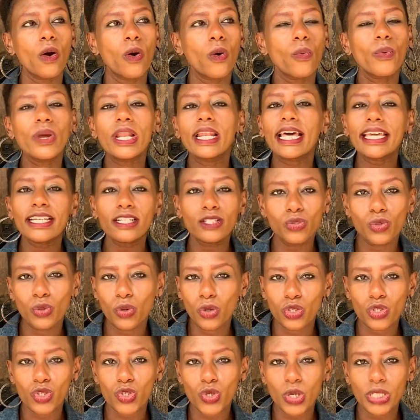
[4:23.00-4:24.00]
We like to
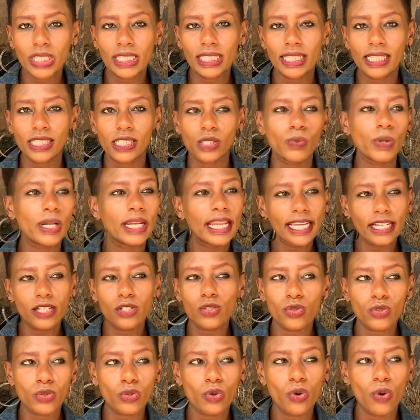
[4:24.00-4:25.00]
control things. We like
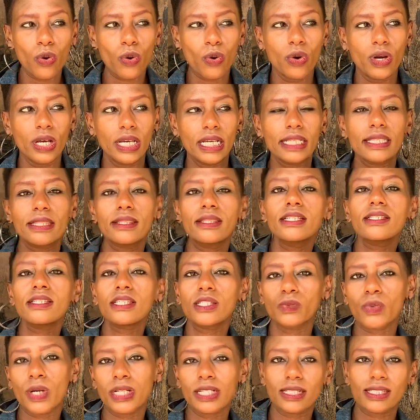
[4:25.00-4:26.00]
to know this is
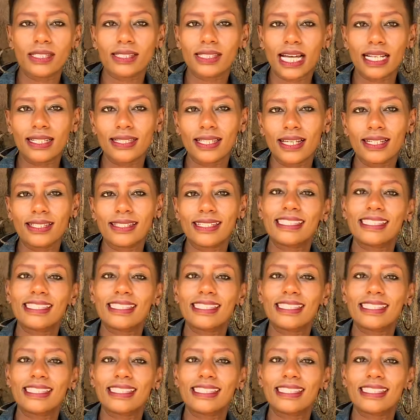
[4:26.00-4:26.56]
when it started,